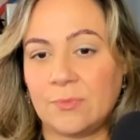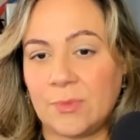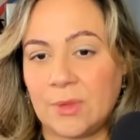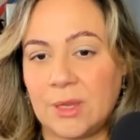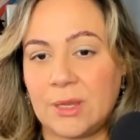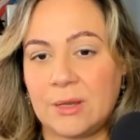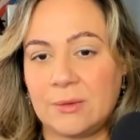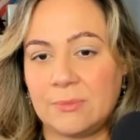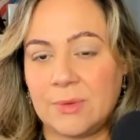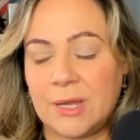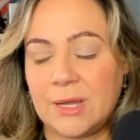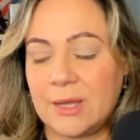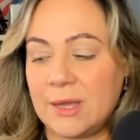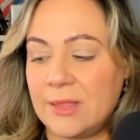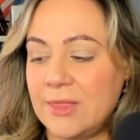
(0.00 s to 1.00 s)
Yeah,
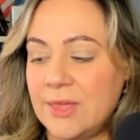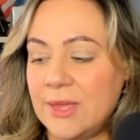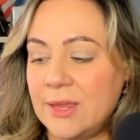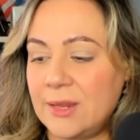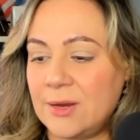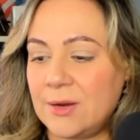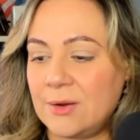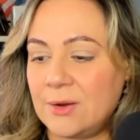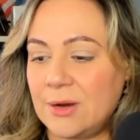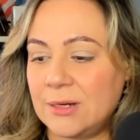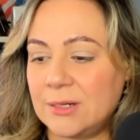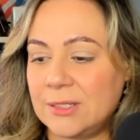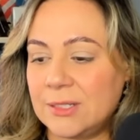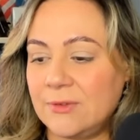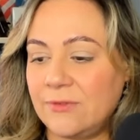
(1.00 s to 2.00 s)
I think,
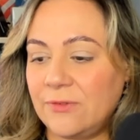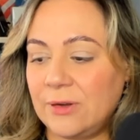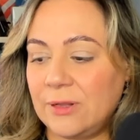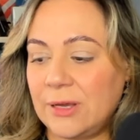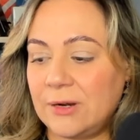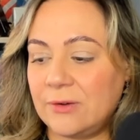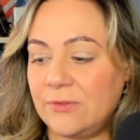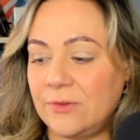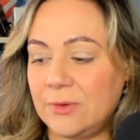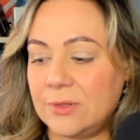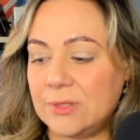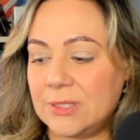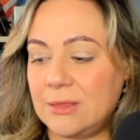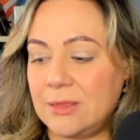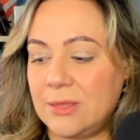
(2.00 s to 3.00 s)
honestly, for a lot of folks,